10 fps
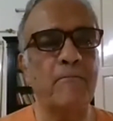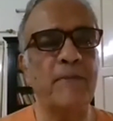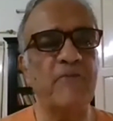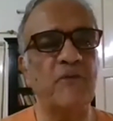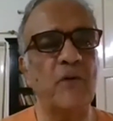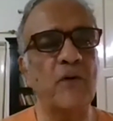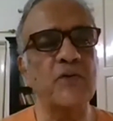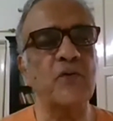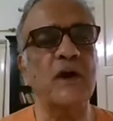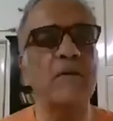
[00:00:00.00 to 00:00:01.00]
before
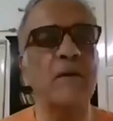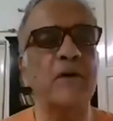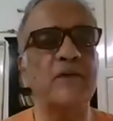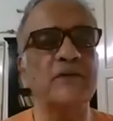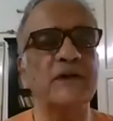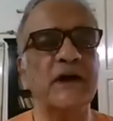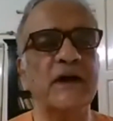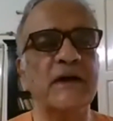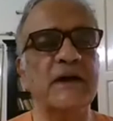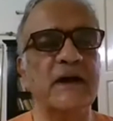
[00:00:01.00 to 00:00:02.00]
you come upon
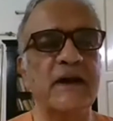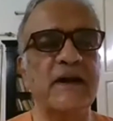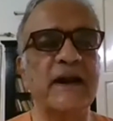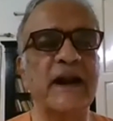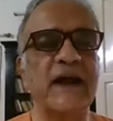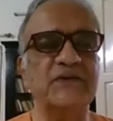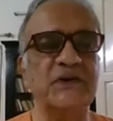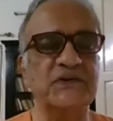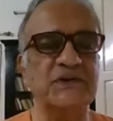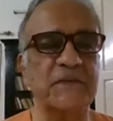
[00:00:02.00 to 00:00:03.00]
the
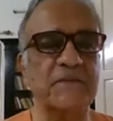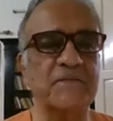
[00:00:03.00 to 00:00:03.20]
realization.